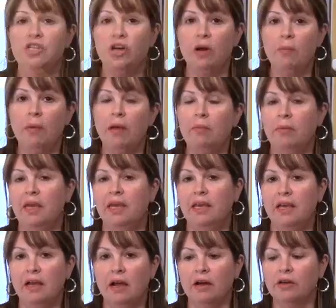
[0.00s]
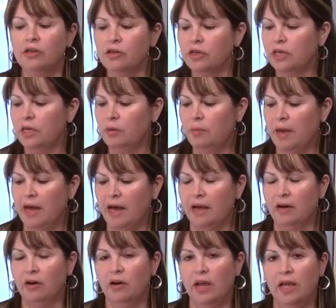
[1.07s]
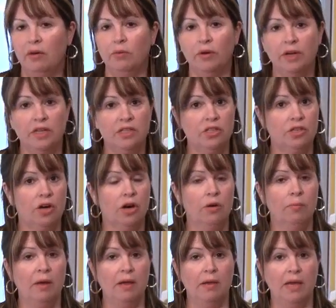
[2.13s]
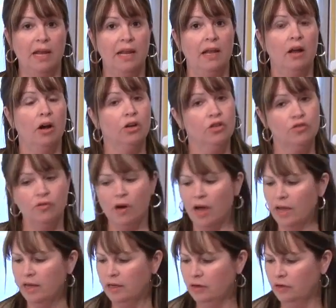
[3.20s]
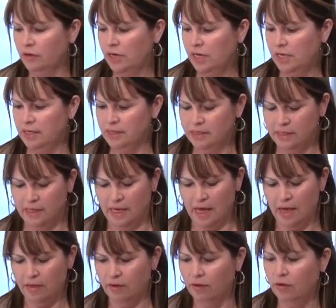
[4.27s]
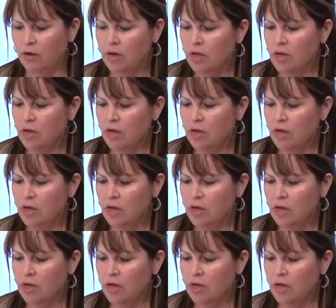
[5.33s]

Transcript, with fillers: start by making our cookie batter, and we're going to start by getting our dry ingredients together.